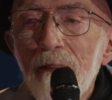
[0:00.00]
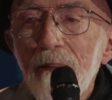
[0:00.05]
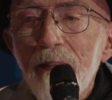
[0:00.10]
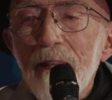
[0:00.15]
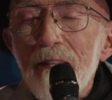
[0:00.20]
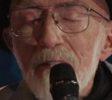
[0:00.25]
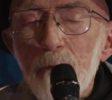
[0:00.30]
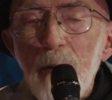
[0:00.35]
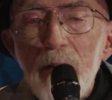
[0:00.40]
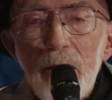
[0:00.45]

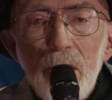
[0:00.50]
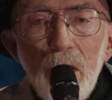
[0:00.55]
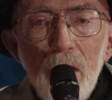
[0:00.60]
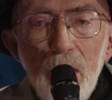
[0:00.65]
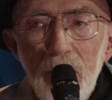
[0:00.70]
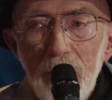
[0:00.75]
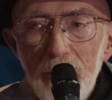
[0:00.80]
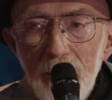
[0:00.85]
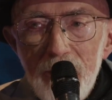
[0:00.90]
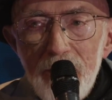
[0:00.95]
has been
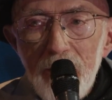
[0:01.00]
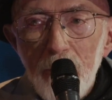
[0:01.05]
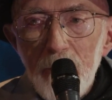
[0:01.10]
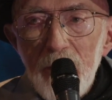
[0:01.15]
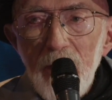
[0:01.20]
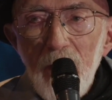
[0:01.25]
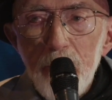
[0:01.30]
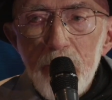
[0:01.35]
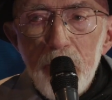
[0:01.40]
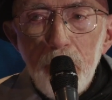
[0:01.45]
called
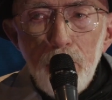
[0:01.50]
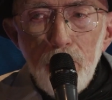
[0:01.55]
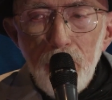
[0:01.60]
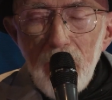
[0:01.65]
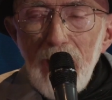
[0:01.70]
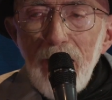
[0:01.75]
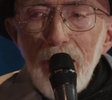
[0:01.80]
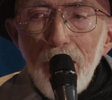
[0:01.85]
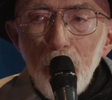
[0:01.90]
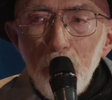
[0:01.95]
sometimes a
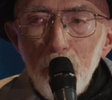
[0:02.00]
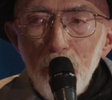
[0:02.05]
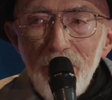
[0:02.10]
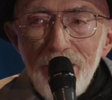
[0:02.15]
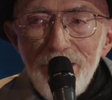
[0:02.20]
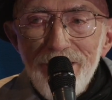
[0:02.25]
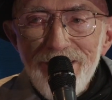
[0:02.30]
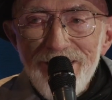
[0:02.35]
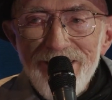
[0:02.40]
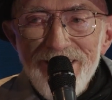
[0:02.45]

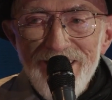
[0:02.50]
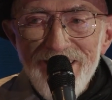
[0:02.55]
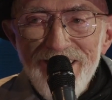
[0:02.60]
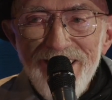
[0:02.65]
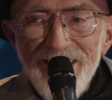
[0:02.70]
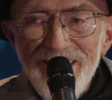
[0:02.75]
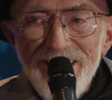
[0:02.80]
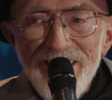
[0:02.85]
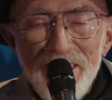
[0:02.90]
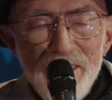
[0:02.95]
firewall
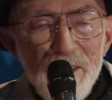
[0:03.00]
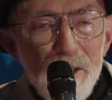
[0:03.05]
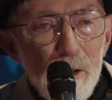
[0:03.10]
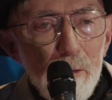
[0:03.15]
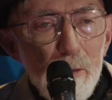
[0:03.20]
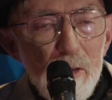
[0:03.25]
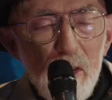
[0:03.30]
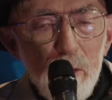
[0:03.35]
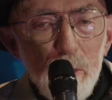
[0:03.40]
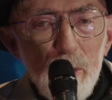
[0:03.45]
at the
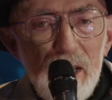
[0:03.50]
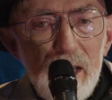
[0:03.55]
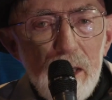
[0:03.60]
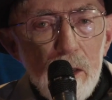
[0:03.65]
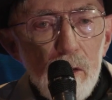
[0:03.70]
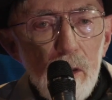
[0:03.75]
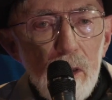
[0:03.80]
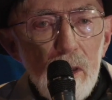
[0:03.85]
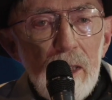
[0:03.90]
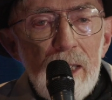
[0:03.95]
surface of the
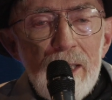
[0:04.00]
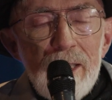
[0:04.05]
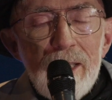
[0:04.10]
black hole.